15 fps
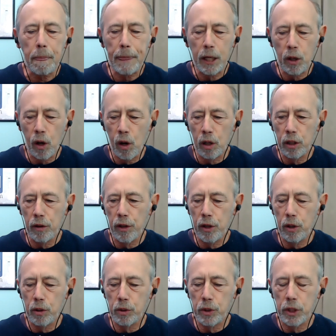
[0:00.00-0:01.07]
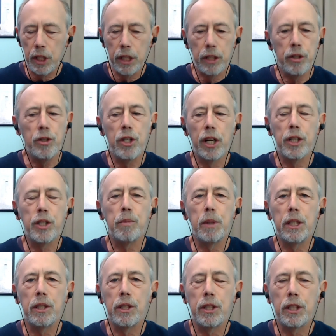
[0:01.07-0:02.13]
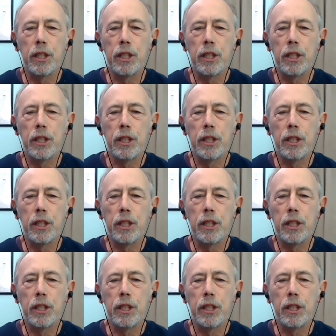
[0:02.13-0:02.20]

all of those judgments